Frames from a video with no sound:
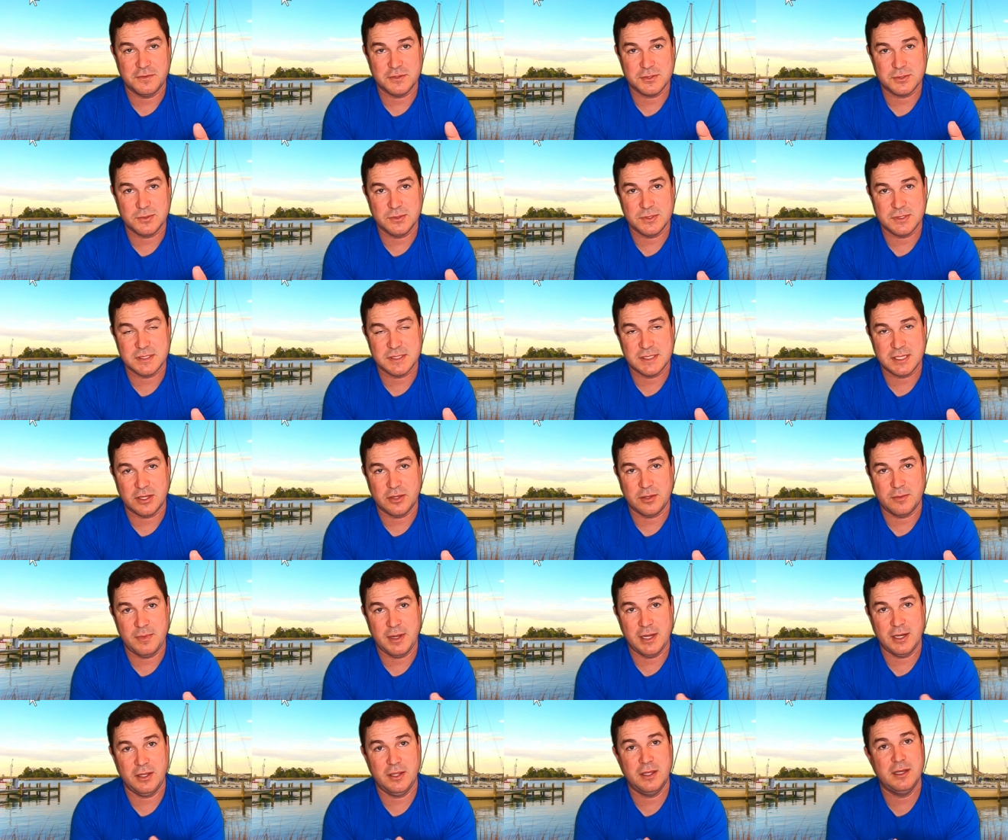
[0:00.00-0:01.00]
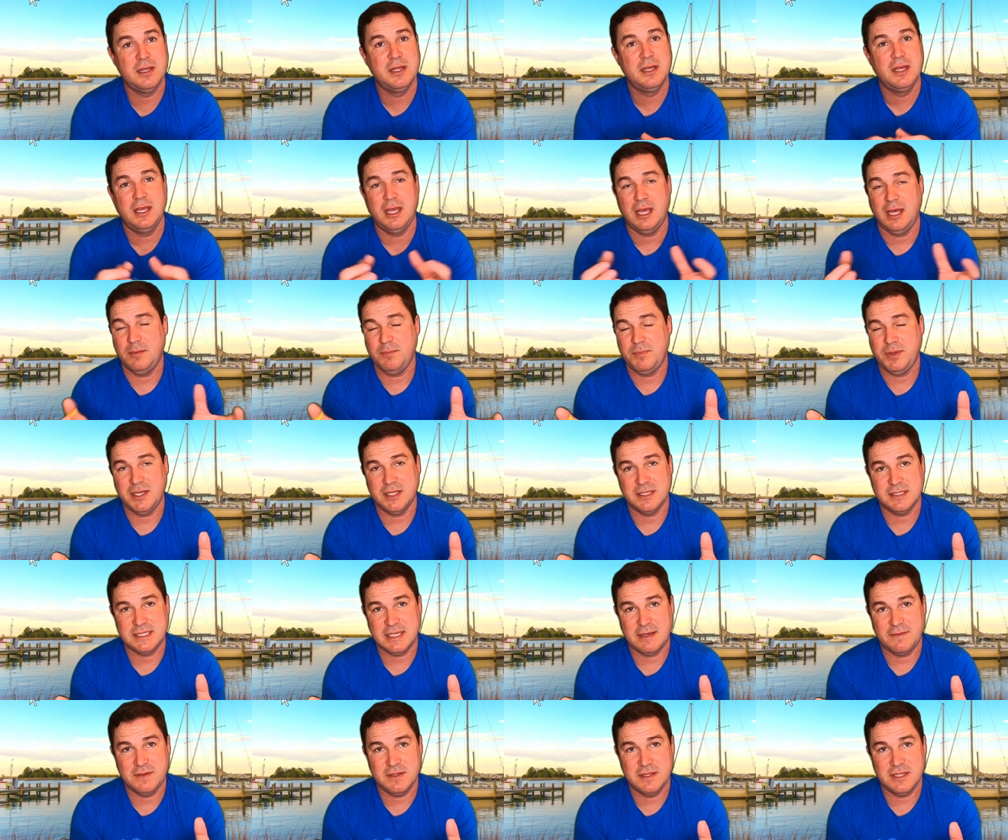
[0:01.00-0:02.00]
for schools in Southern Maryland. And being
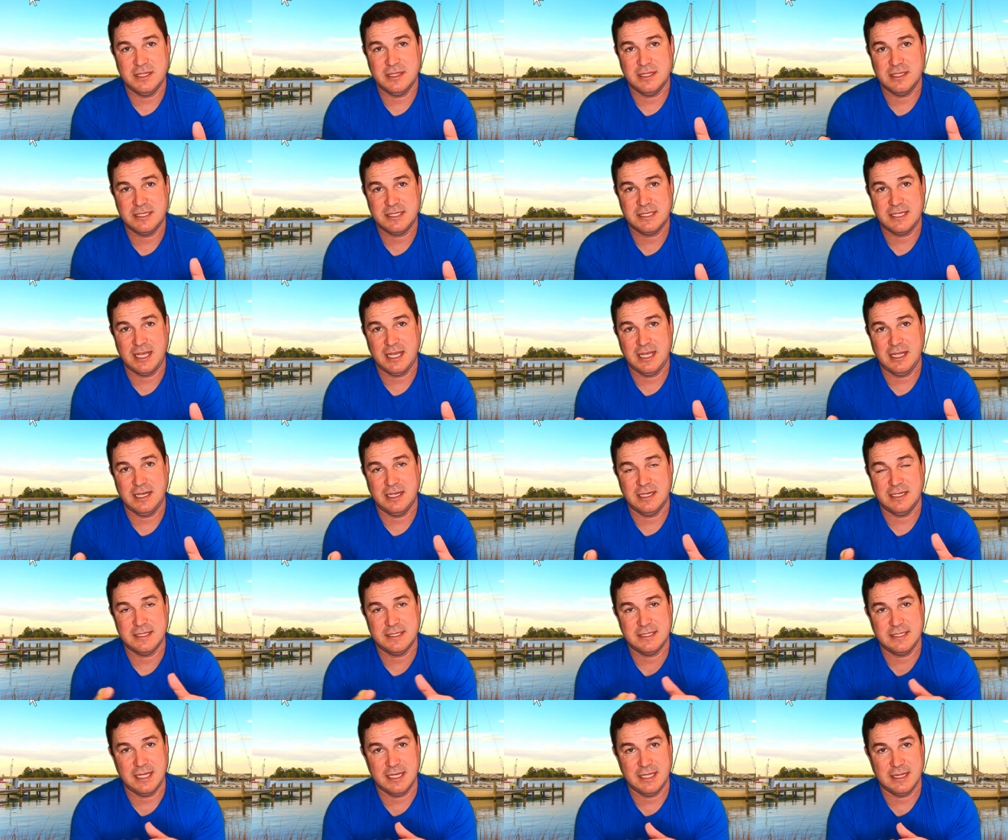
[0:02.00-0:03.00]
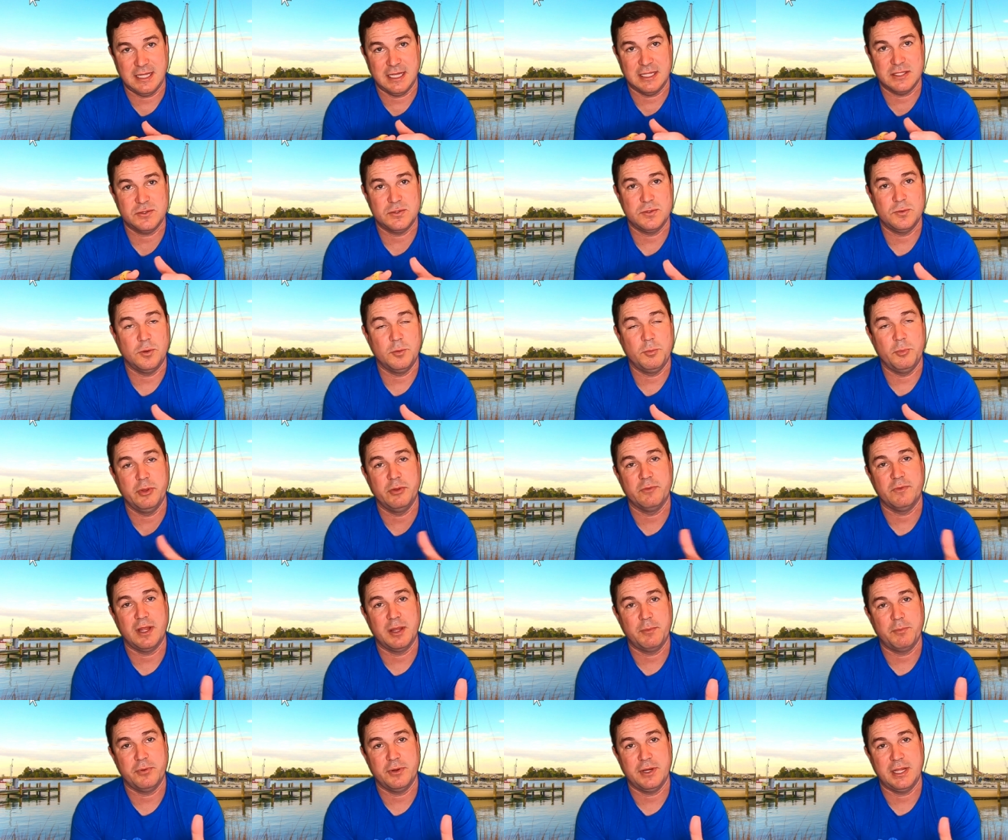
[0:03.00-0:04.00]
7th in the state, in a state that's normally
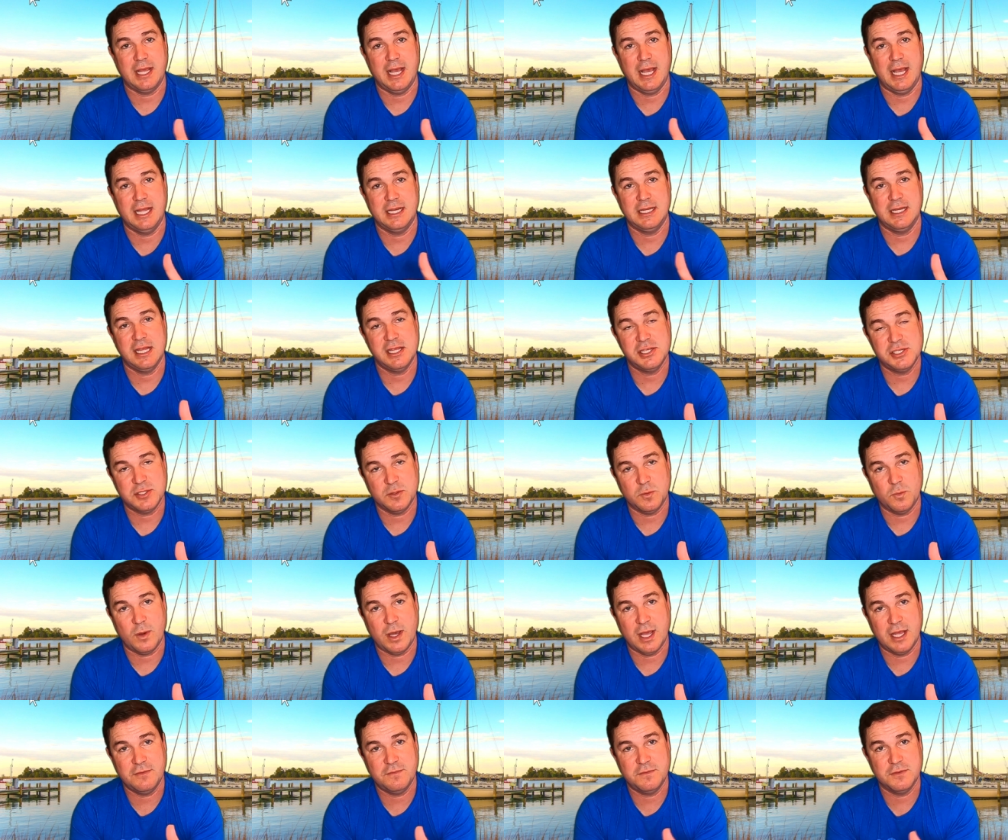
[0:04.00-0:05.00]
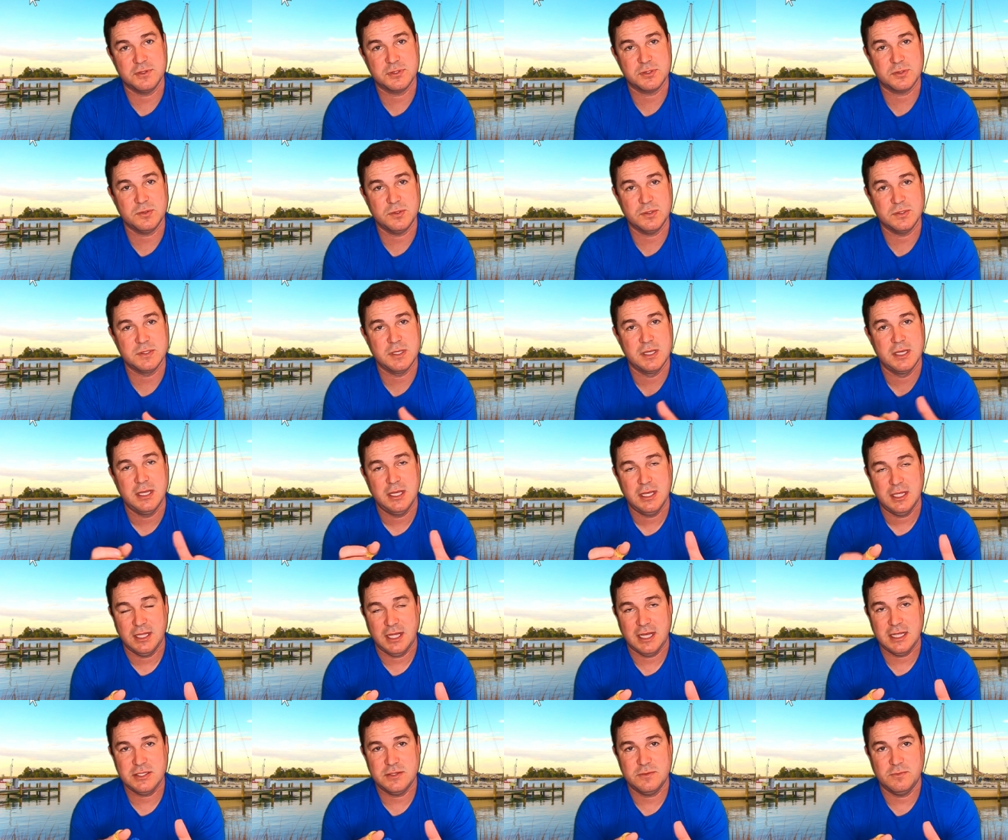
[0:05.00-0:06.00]
ranked pretty high nationwide for schools,
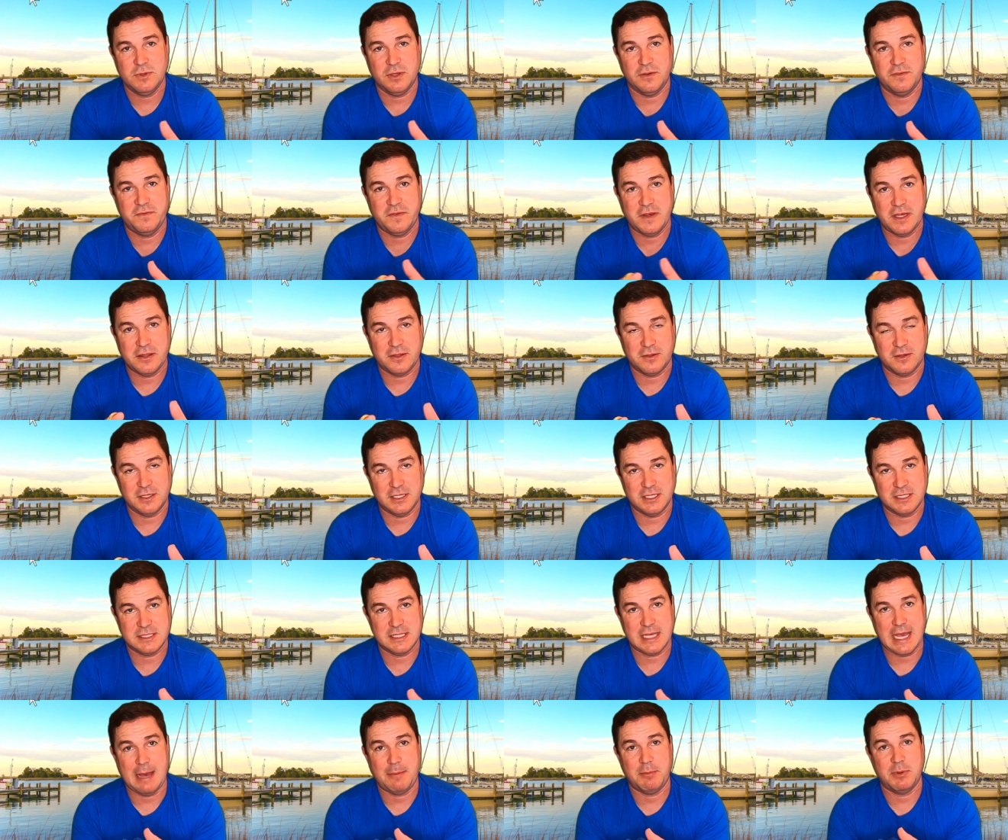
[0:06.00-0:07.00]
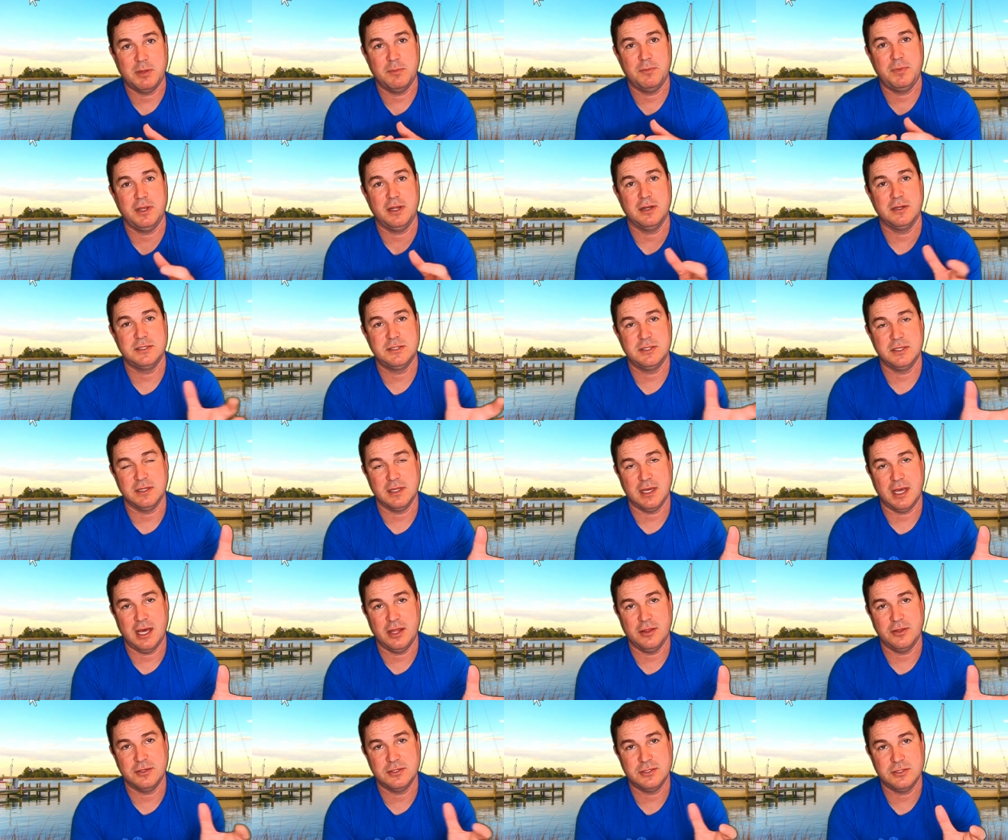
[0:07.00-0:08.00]
that's a real feather in its cap compared to
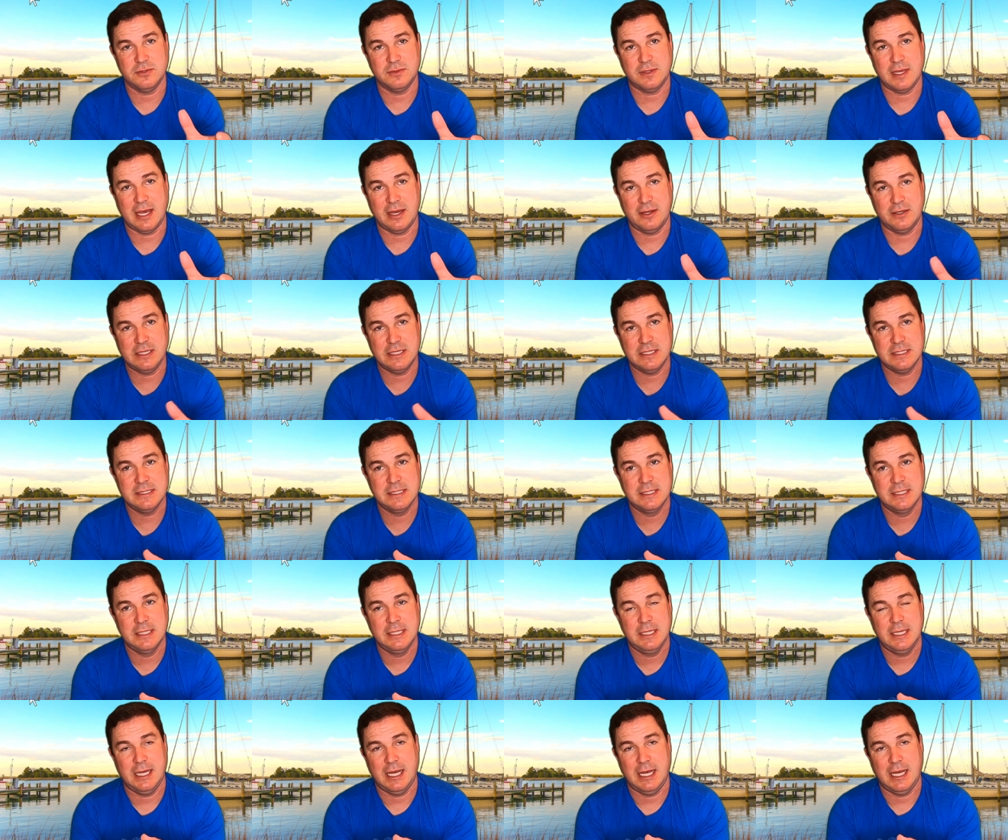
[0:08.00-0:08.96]
the other two counties.